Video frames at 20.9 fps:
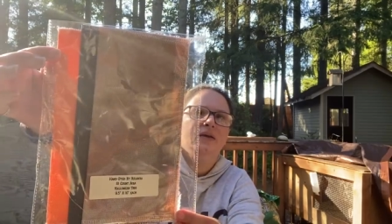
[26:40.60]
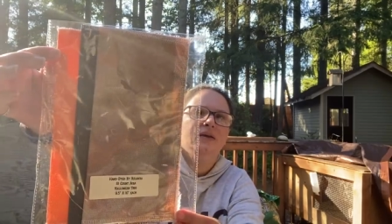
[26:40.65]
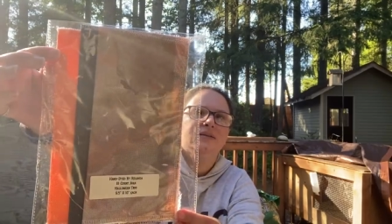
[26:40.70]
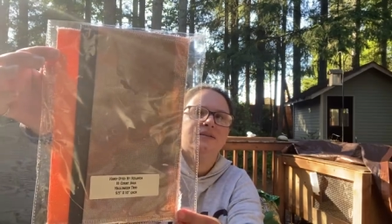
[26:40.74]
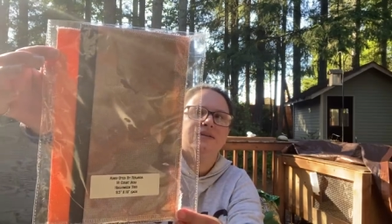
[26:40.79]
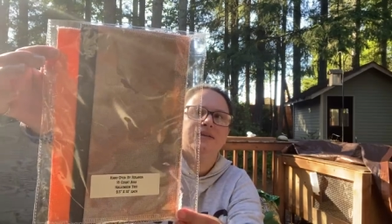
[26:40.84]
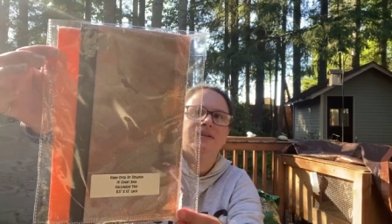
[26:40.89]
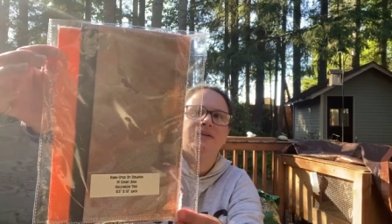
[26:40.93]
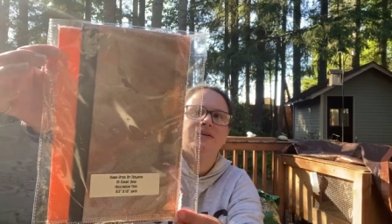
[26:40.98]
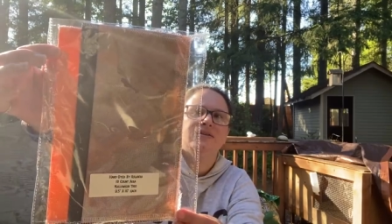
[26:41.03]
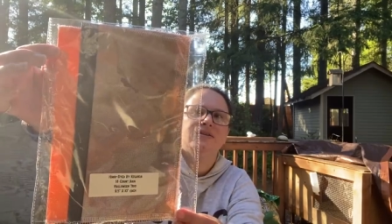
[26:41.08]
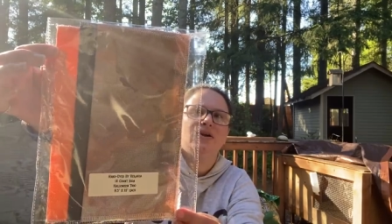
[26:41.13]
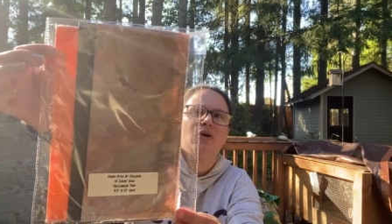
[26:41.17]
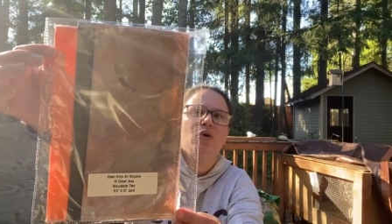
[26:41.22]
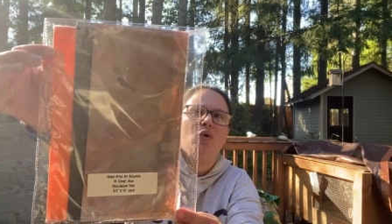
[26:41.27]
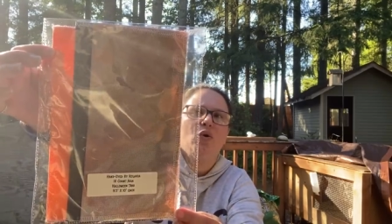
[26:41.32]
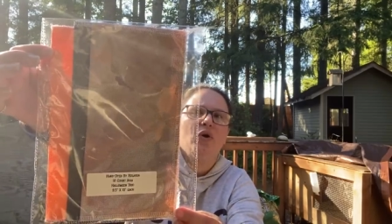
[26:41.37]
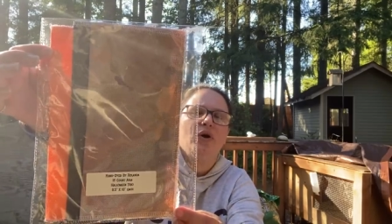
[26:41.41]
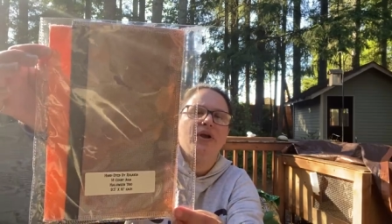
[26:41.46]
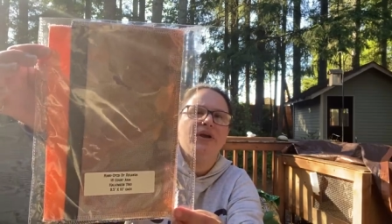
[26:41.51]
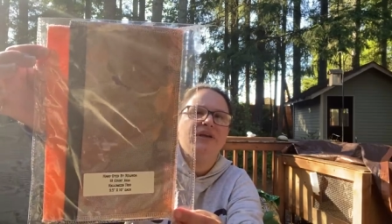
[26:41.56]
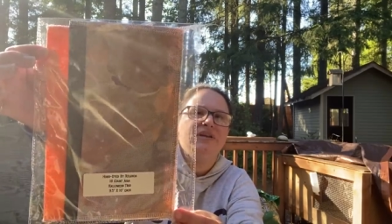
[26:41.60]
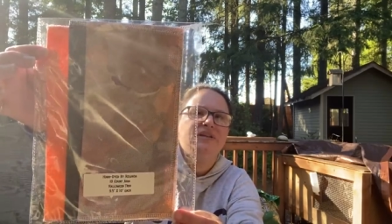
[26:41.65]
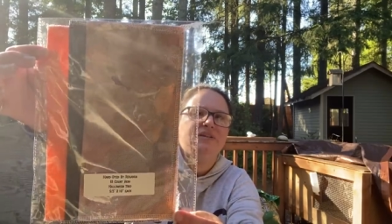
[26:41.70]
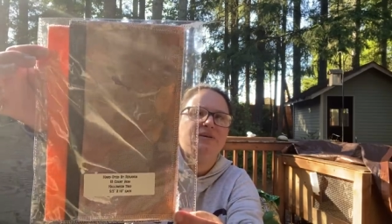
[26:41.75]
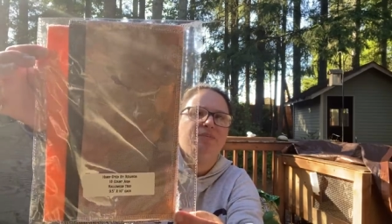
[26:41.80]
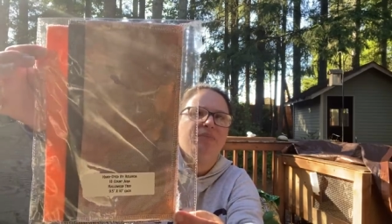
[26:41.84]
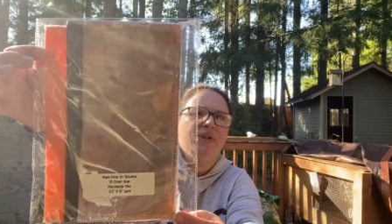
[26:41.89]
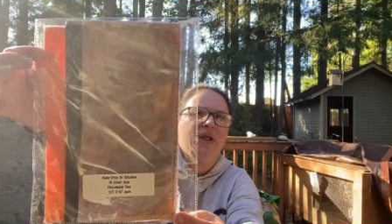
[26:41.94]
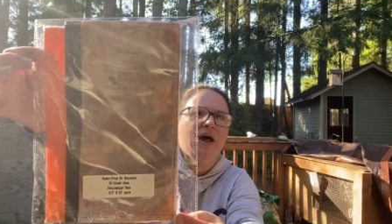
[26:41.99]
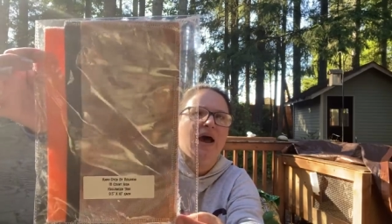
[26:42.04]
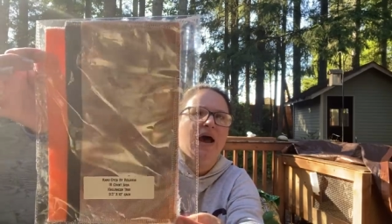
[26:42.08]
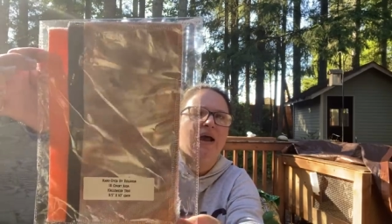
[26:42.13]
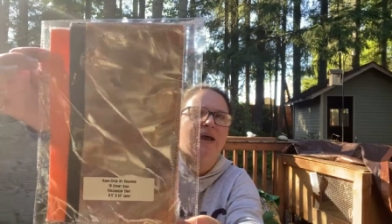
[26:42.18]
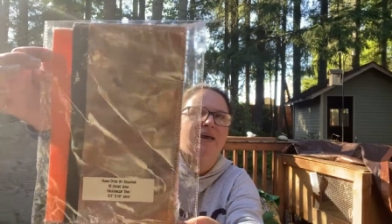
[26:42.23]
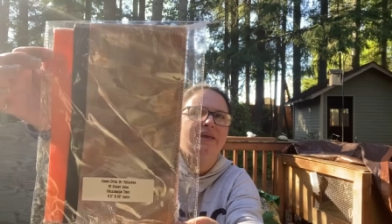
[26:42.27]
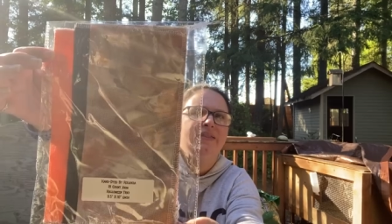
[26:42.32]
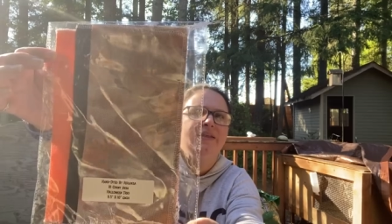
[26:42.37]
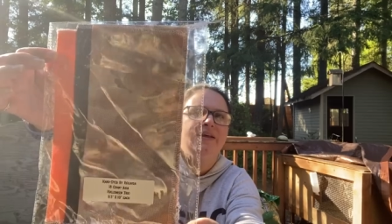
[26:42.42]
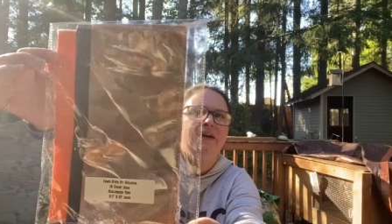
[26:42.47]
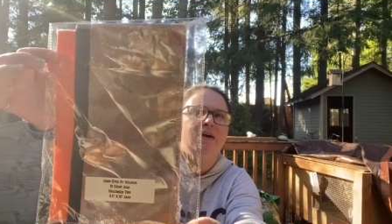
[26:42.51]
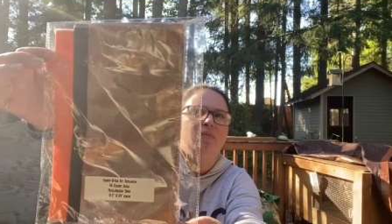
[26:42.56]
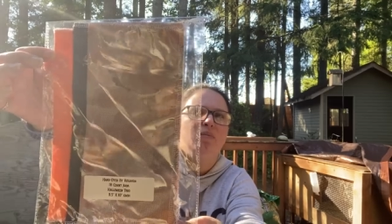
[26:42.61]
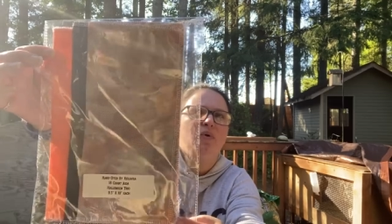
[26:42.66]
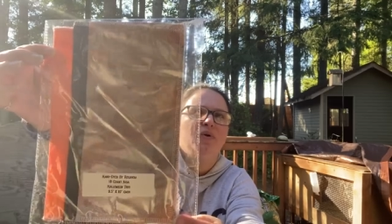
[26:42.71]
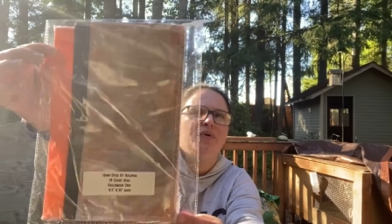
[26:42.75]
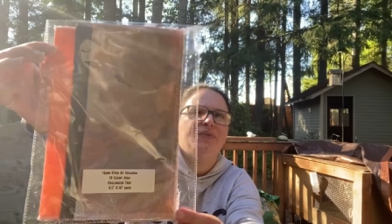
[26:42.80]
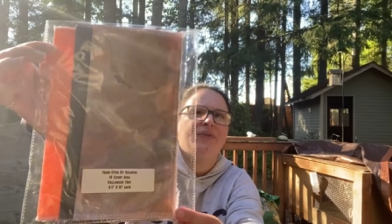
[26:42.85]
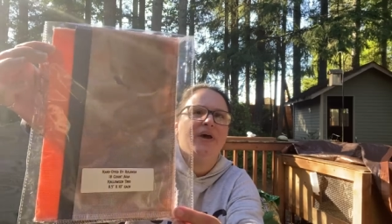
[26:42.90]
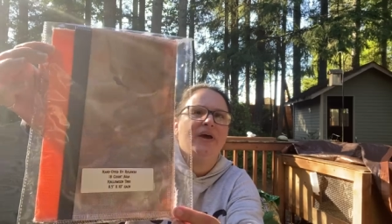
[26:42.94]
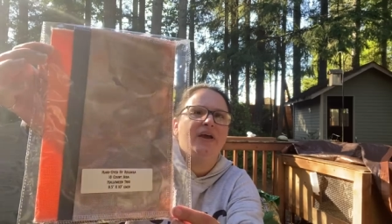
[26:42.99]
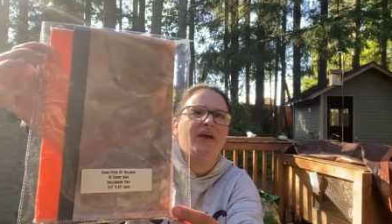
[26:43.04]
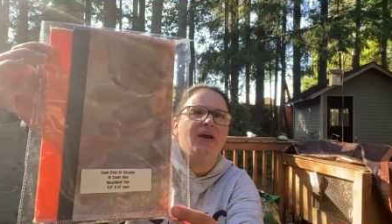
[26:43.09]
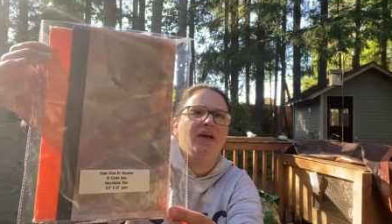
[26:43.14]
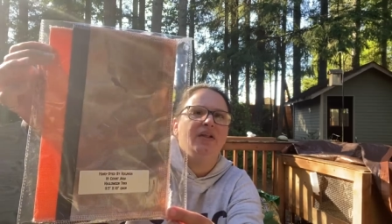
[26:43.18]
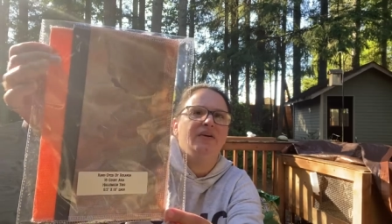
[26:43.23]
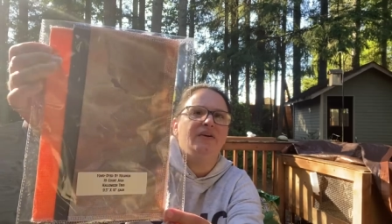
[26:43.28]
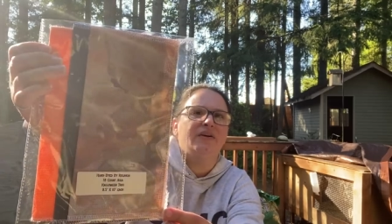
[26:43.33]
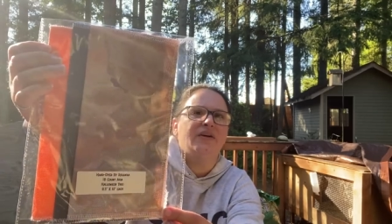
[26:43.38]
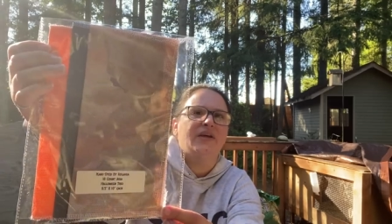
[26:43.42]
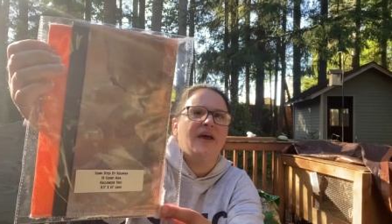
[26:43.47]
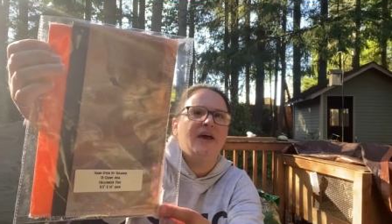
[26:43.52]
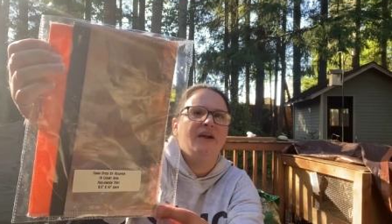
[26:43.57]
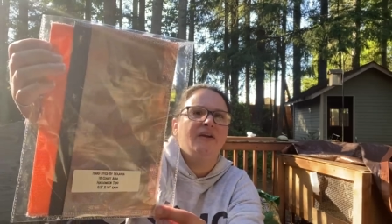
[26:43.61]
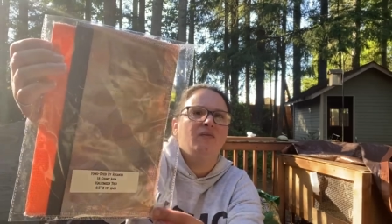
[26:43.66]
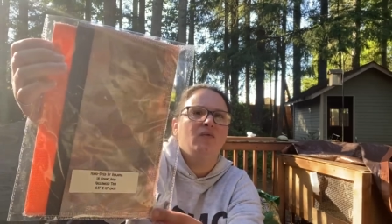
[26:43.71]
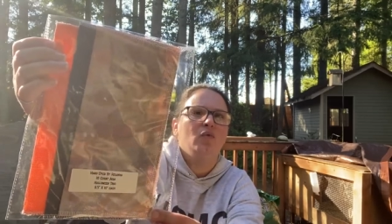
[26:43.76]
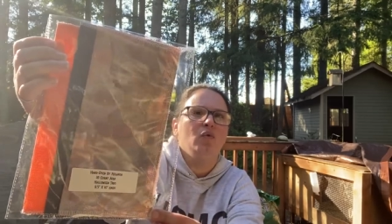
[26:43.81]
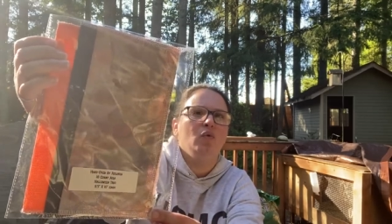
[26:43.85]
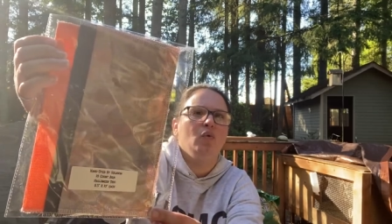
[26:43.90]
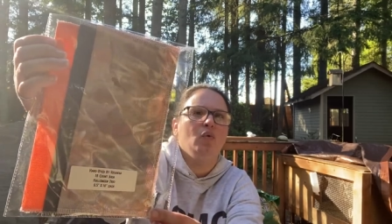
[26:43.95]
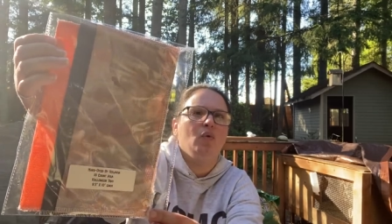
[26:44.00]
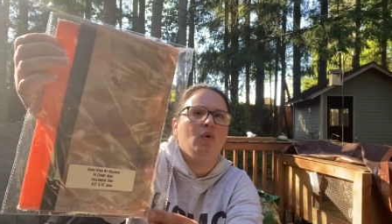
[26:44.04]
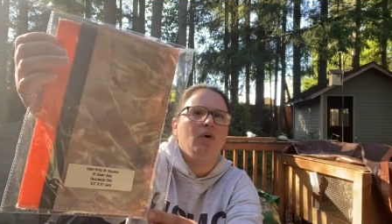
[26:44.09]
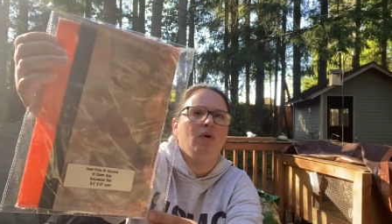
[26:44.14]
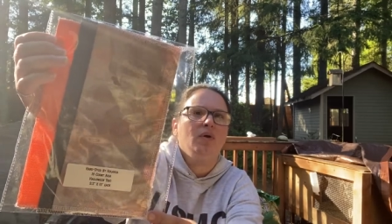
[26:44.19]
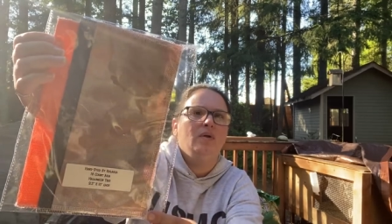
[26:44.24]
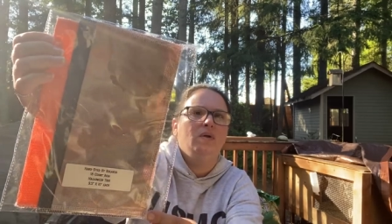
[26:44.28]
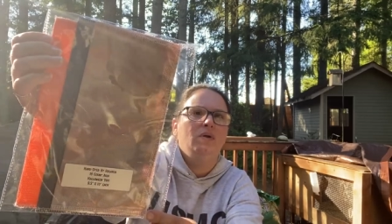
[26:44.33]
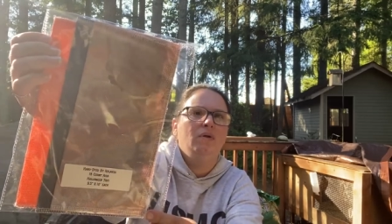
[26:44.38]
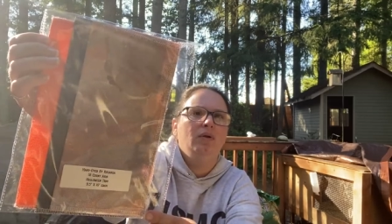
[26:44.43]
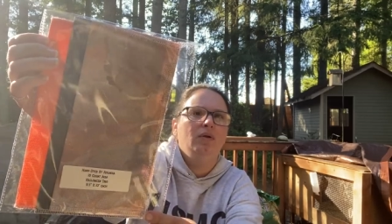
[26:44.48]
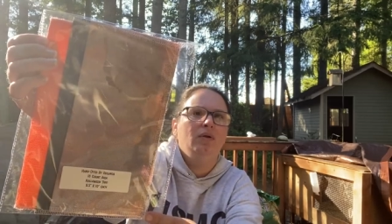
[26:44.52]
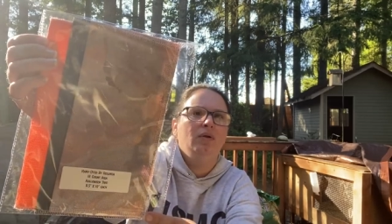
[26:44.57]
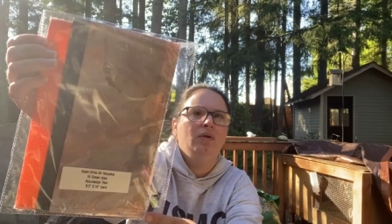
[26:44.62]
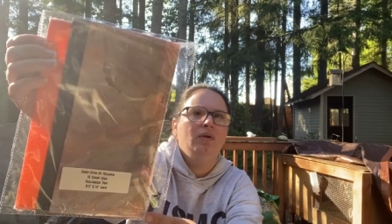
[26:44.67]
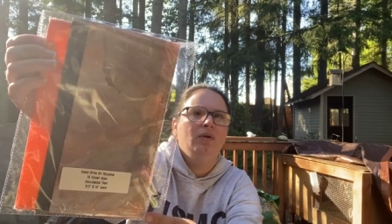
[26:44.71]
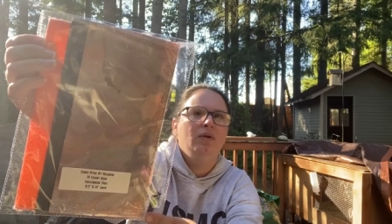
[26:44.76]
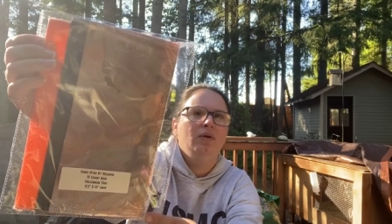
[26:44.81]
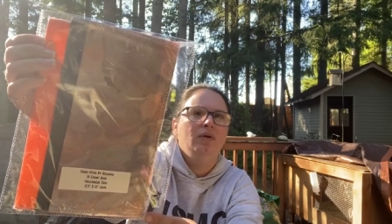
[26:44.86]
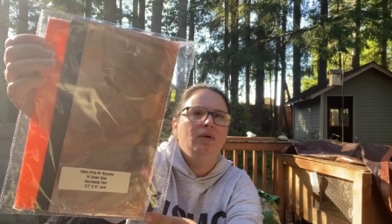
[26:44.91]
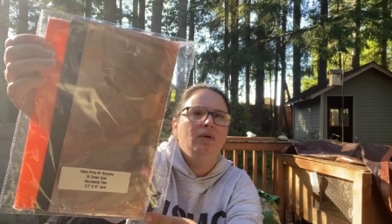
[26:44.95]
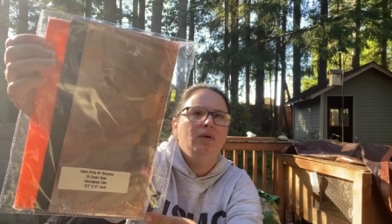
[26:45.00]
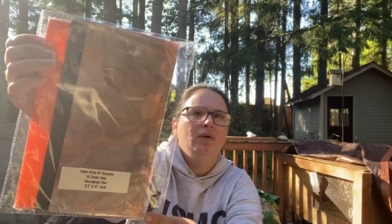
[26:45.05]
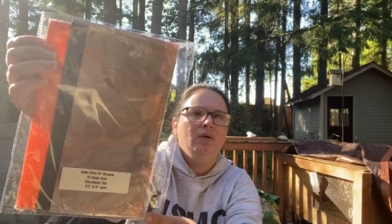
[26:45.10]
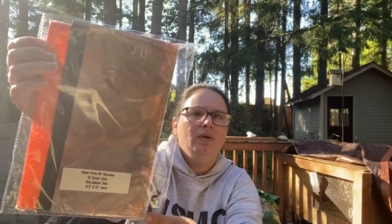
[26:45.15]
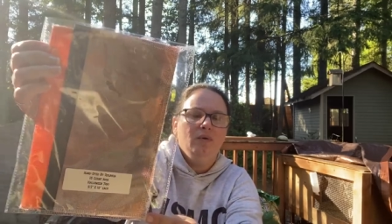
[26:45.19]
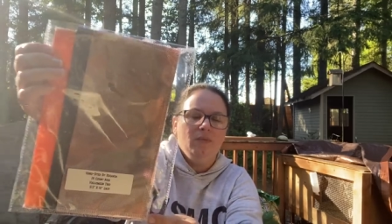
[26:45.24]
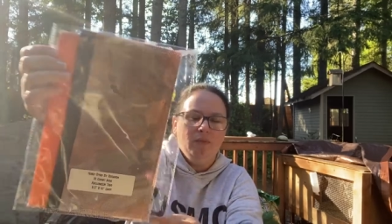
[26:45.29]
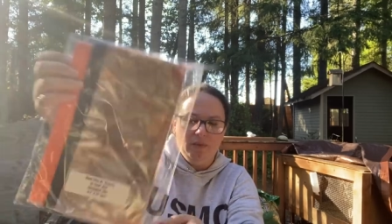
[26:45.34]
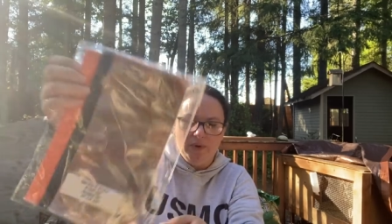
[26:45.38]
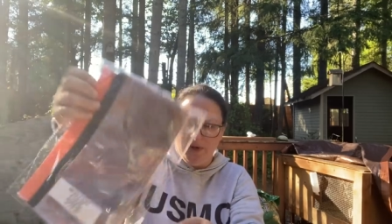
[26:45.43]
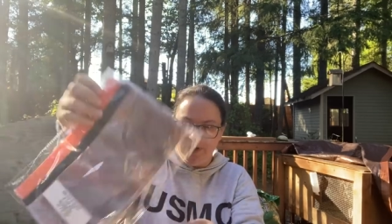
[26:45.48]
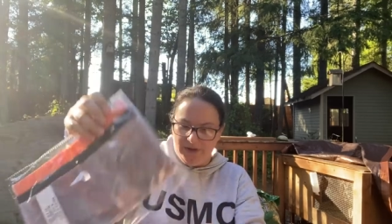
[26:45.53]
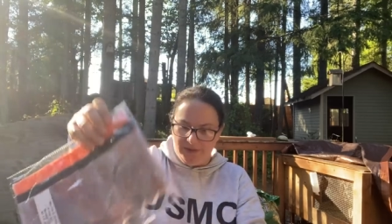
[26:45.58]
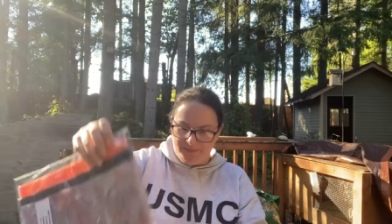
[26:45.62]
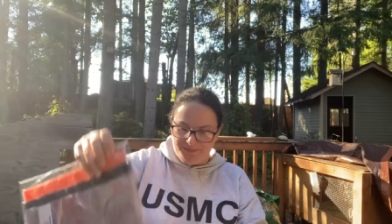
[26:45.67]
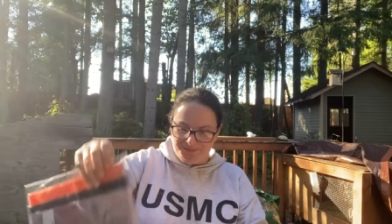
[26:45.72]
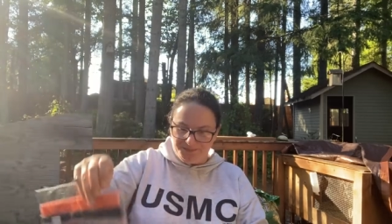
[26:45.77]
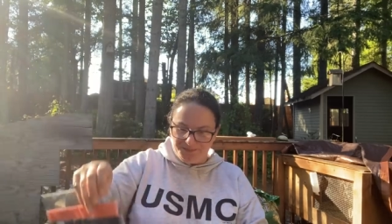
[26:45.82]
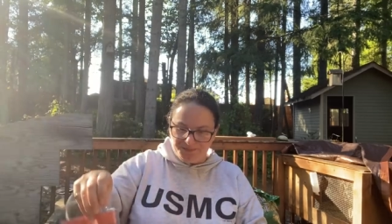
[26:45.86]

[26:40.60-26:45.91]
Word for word: So there's an orange, a black, and then a multicolored kind of cool one.